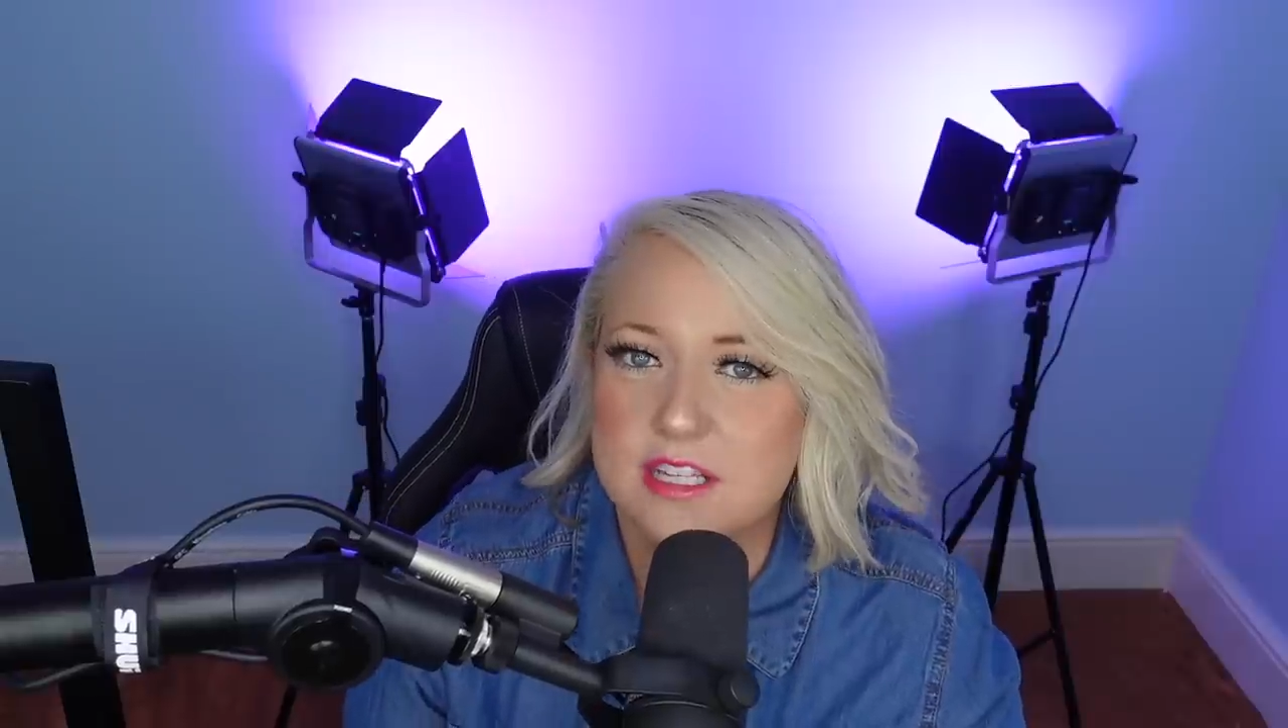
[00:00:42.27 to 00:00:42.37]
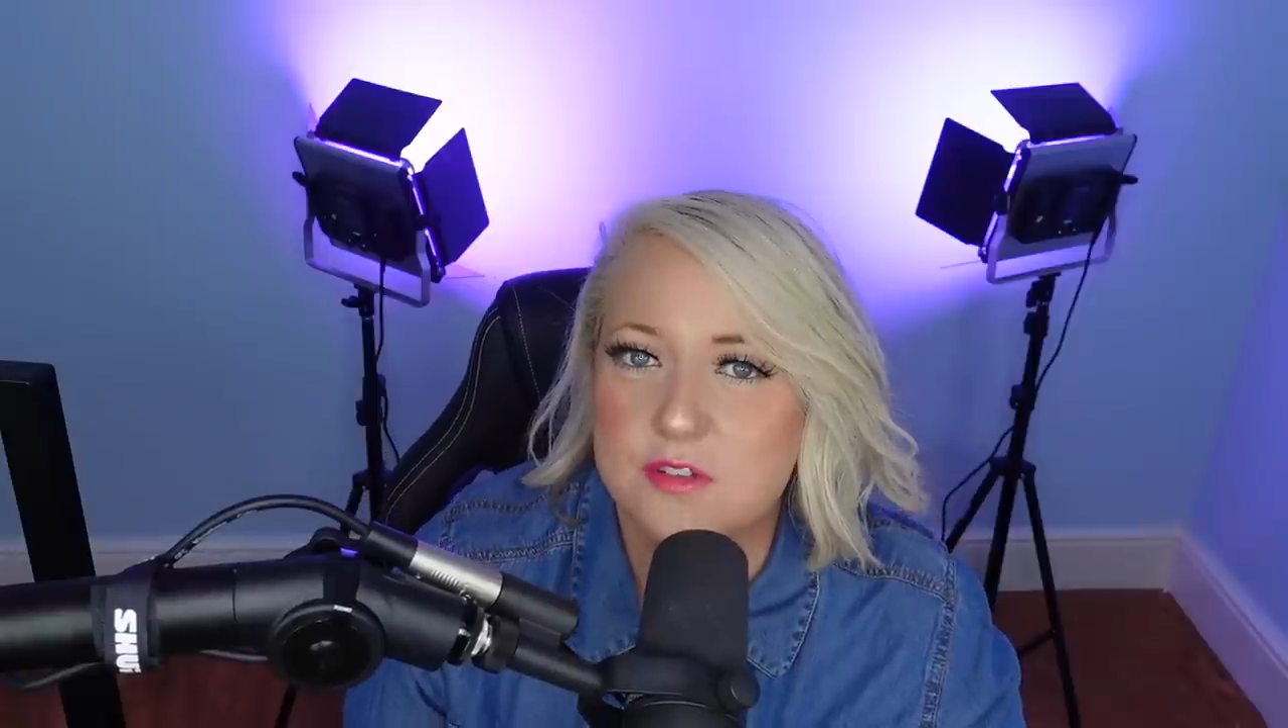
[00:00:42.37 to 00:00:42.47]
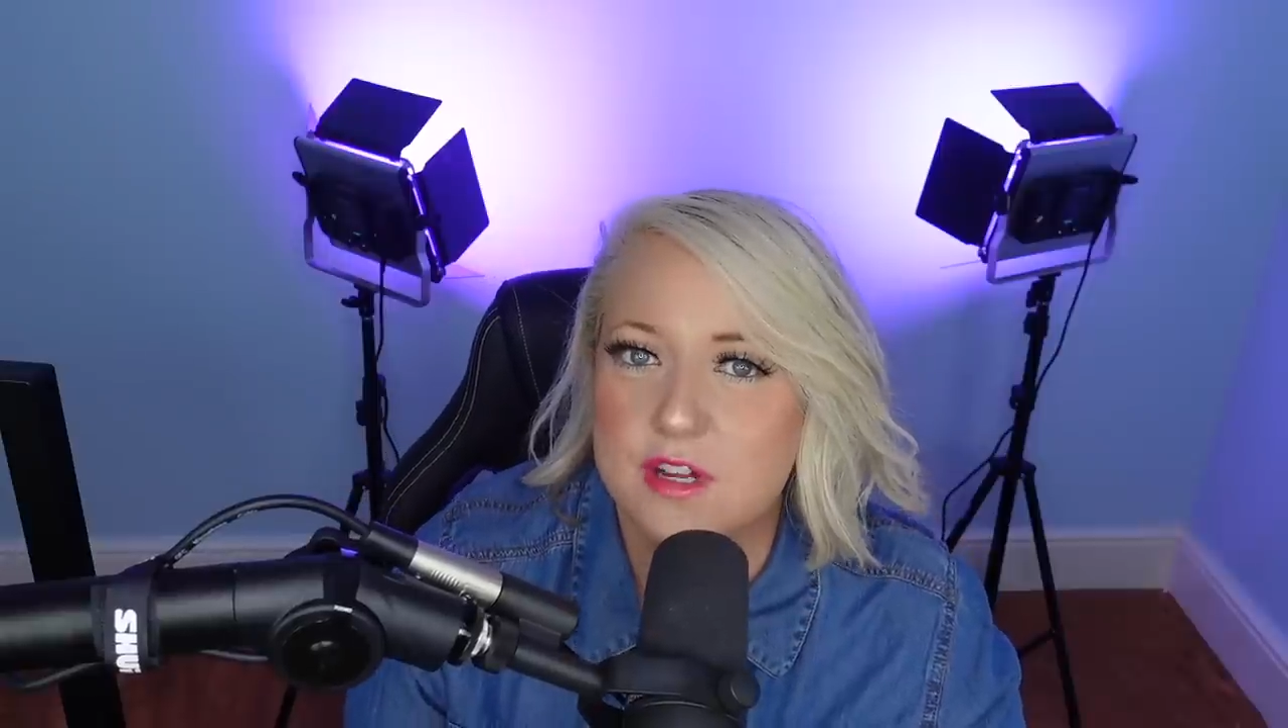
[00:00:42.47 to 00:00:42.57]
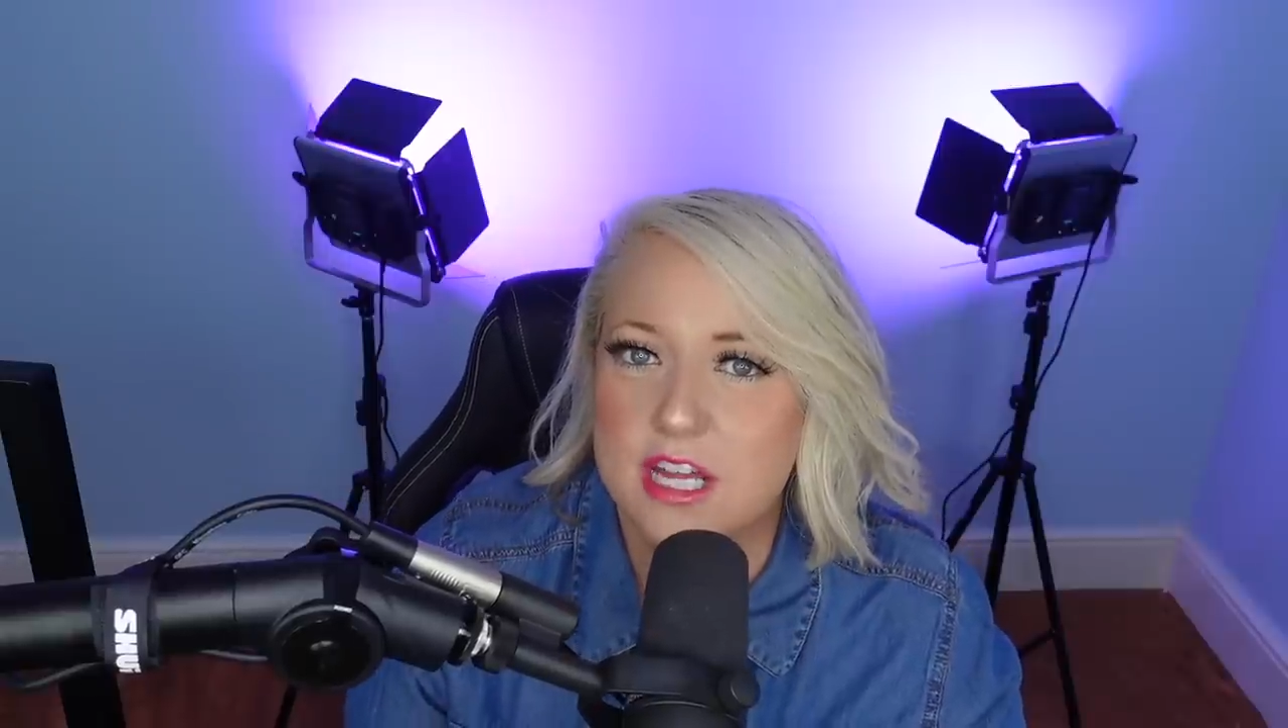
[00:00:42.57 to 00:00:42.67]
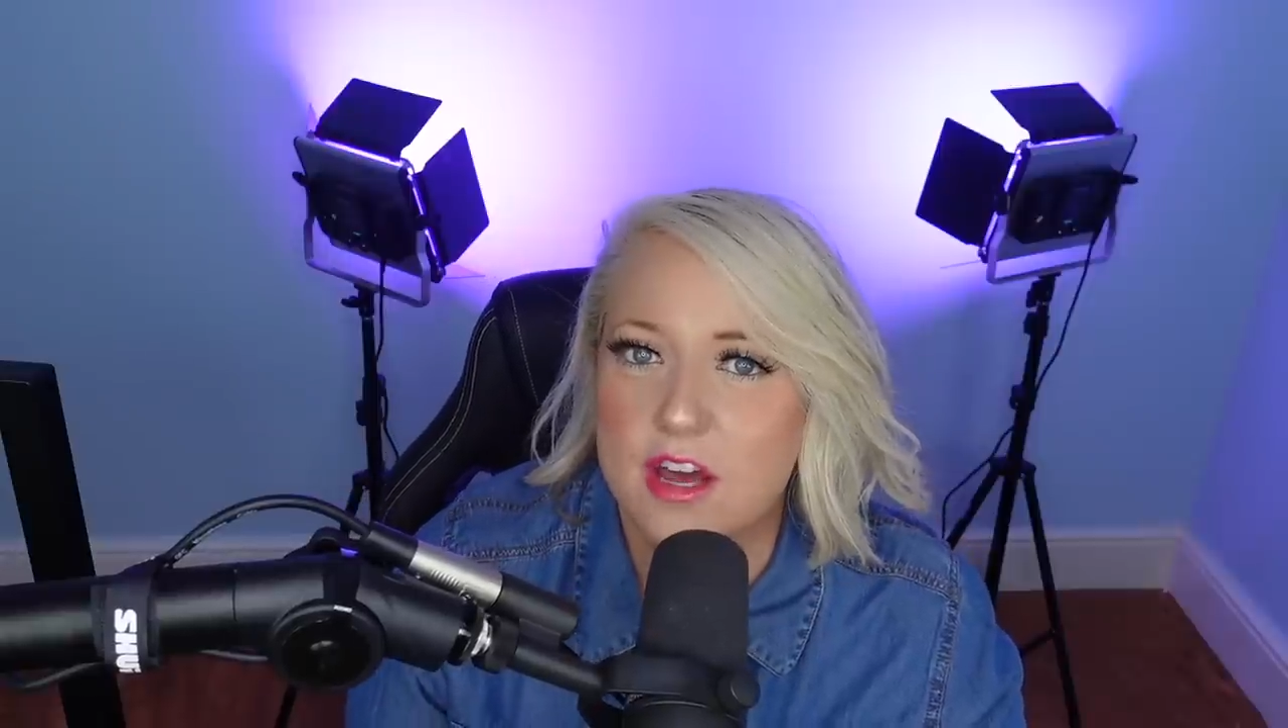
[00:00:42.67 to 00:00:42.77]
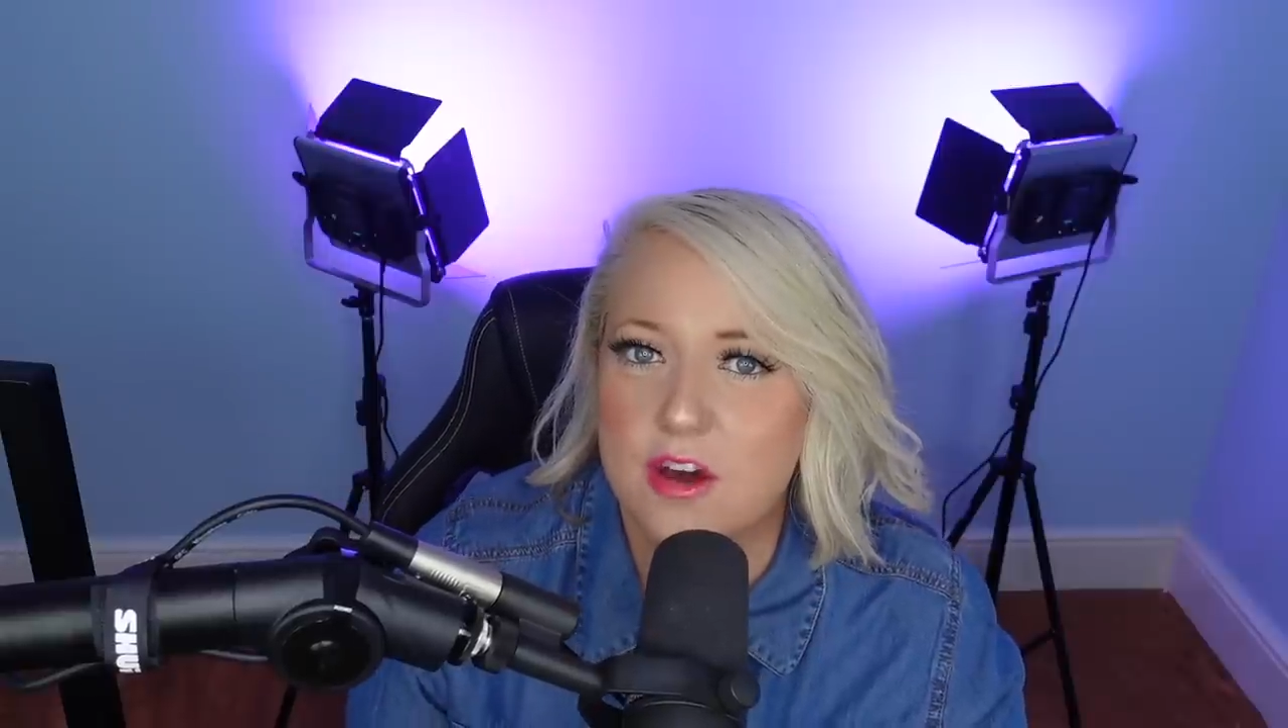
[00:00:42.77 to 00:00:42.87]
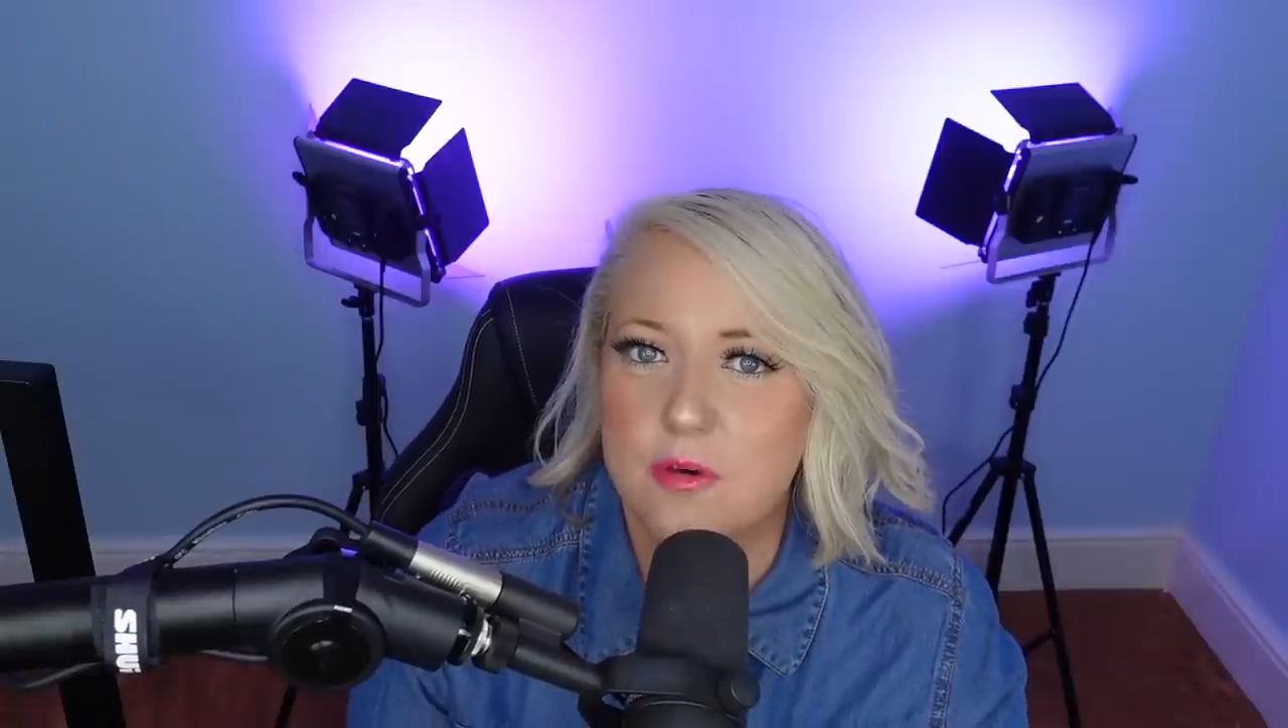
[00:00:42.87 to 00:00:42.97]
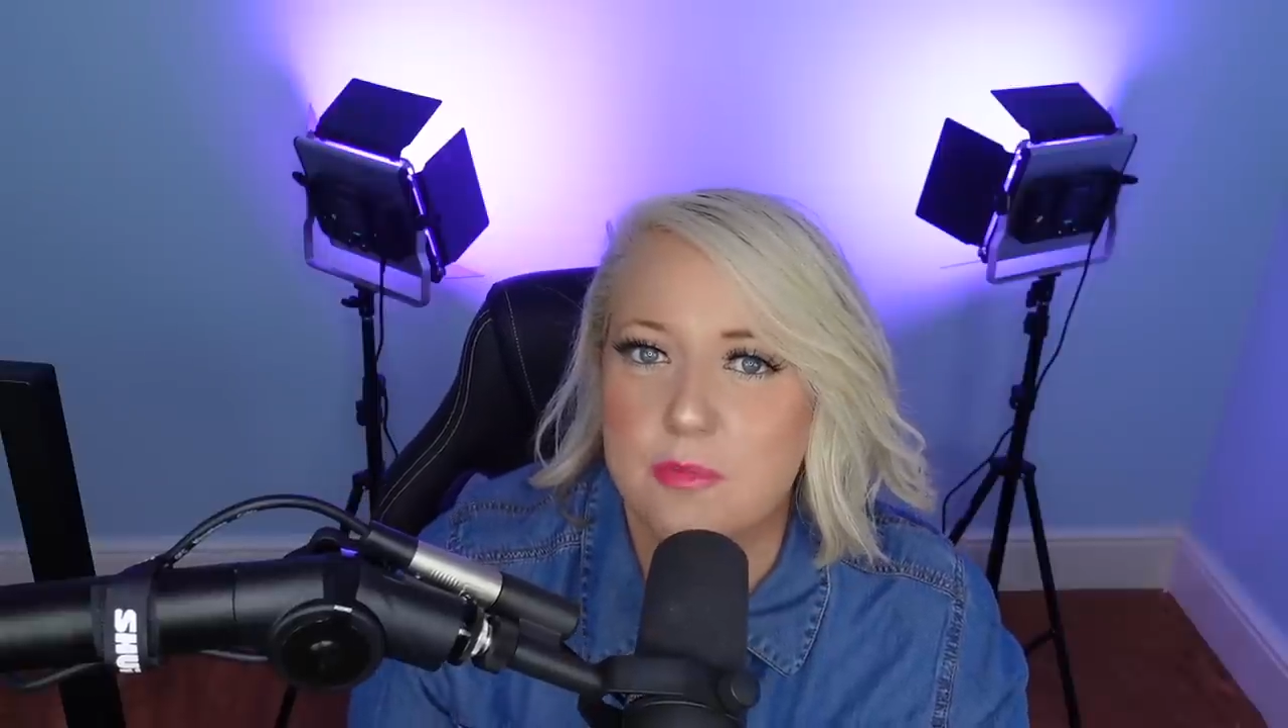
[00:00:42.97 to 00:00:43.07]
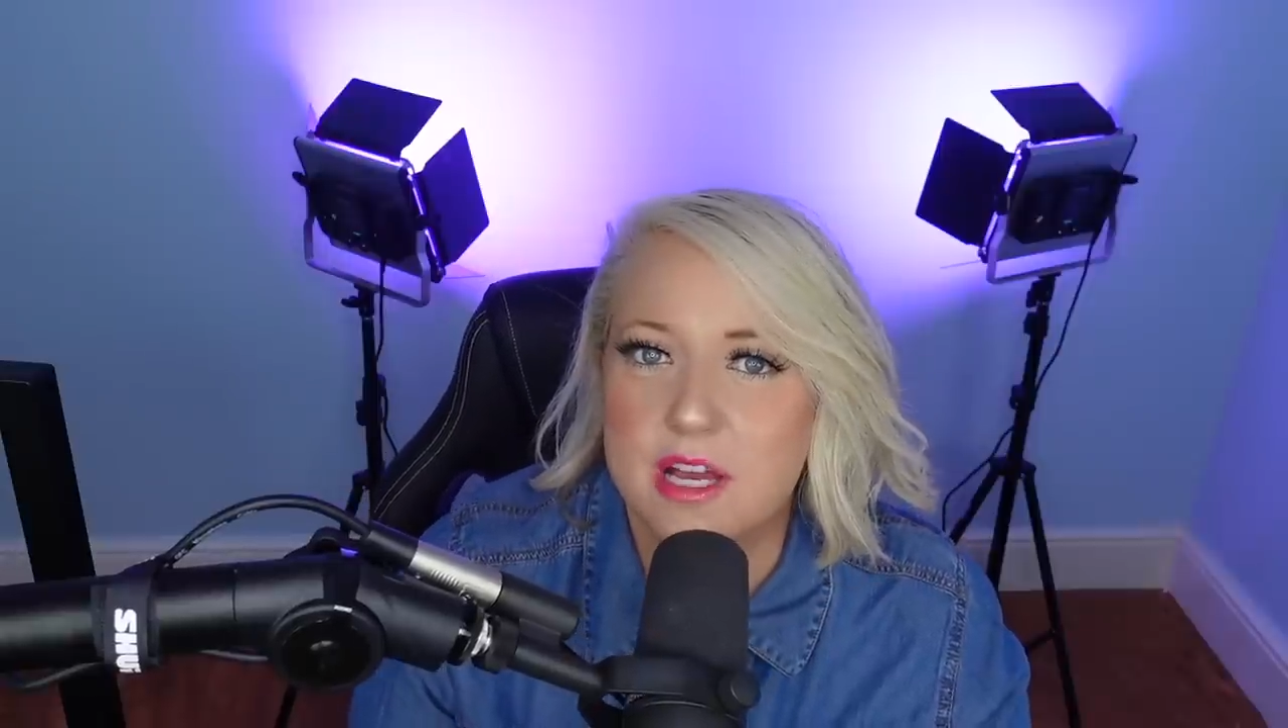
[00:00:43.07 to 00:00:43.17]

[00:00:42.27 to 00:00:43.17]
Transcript: this video